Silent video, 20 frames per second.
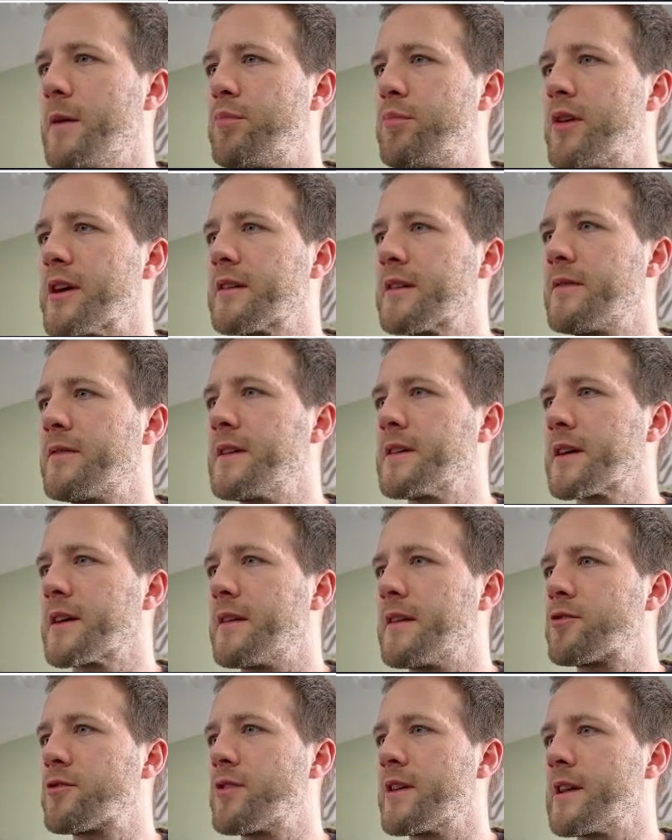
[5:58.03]
a break of this
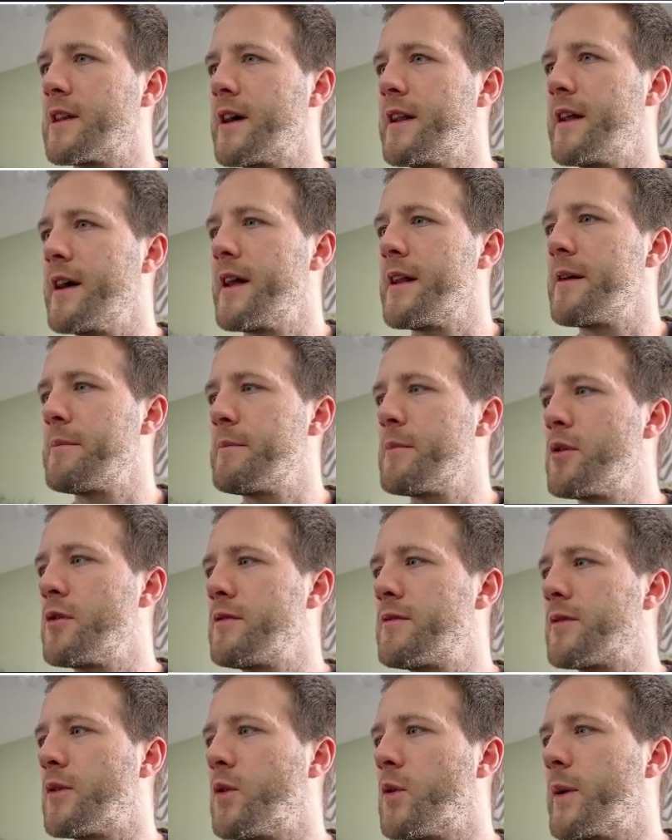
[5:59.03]
kind of trend line and a
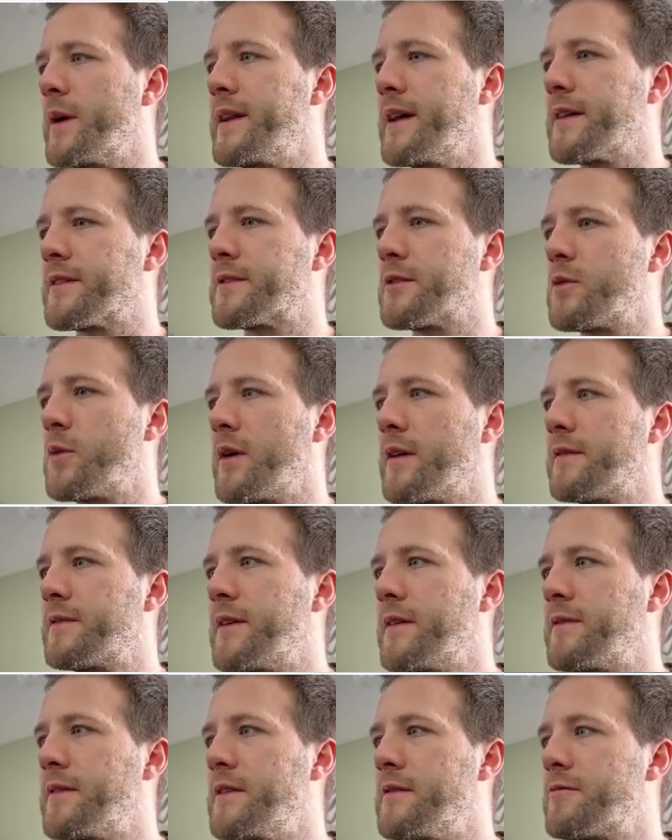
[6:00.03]
move all the way down to
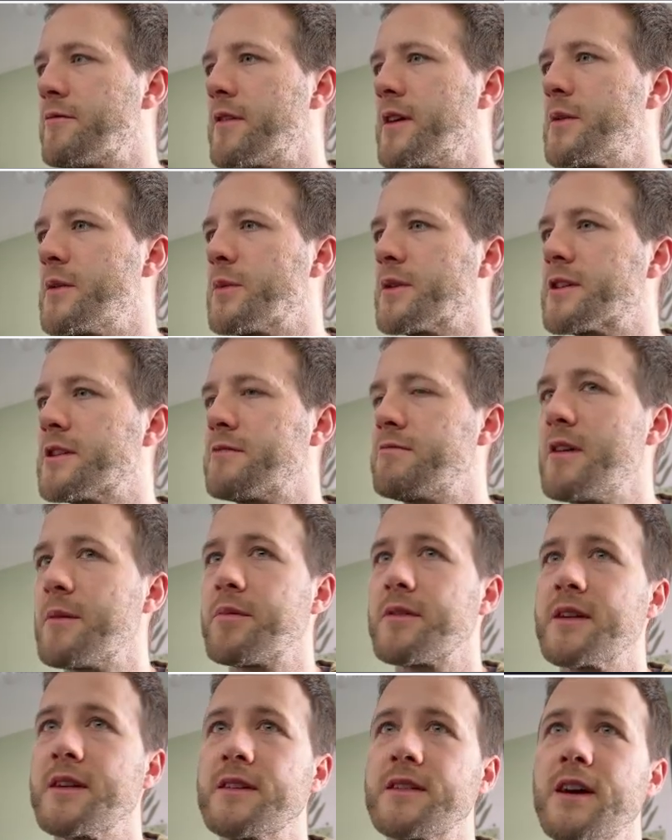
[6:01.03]
153, which is
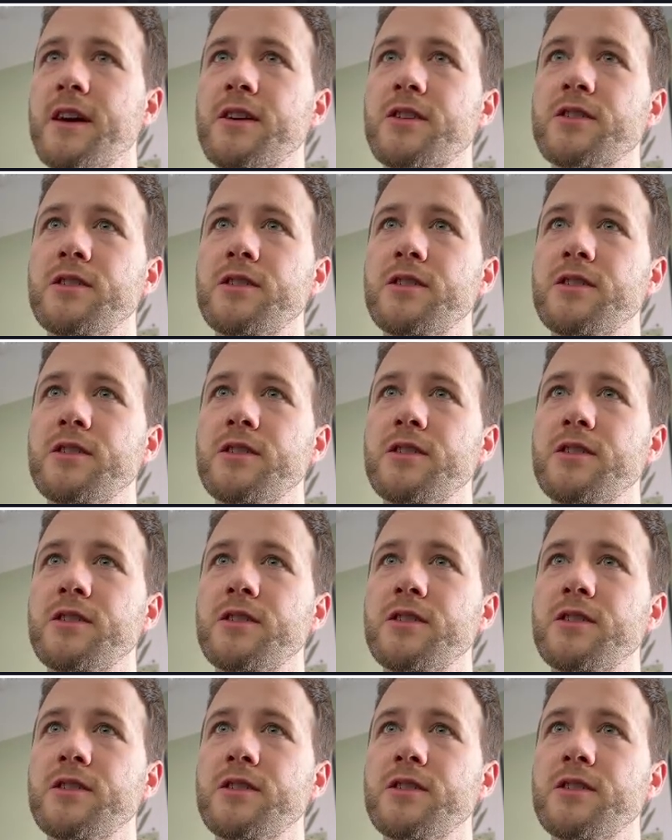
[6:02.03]
representation